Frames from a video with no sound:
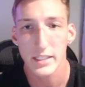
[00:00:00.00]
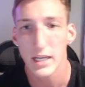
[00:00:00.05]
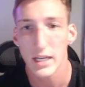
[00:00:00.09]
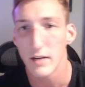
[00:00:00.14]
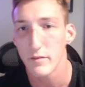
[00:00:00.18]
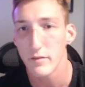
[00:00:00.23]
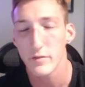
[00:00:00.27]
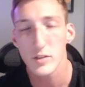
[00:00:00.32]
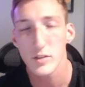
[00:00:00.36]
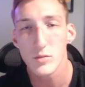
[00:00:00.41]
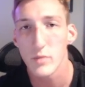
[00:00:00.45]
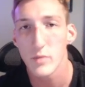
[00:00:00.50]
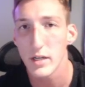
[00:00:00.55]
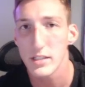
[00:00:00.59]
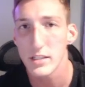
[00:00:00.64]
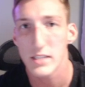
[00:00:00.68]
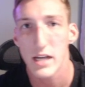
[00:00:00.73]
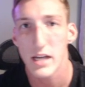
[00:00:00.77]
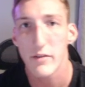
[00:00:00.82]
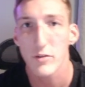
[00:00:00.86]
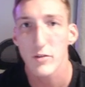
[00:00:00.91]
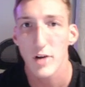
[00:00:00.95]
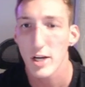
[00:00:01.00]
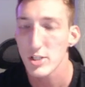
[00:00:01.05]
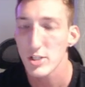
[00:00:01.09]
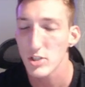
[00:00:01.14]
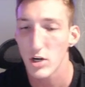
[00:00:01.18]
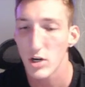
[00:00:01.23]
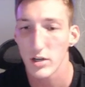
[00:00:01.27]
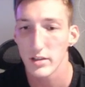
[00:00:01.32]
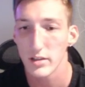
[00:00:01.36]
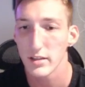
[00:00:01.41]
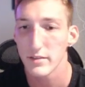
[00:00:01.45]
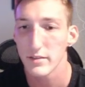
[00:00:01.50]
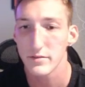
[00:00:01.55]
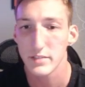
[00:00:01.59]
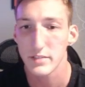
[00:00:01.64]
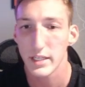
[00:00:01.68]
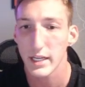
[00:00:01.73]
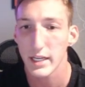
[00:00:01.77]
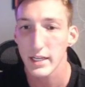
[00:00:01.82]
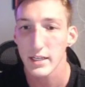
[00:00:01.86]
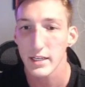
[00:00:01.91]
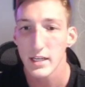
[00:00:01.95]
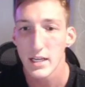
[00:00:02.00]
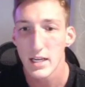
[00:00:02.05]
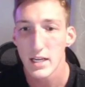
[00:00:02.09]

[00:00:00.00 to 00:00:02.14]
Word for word: yeah, a few months after I started lifting,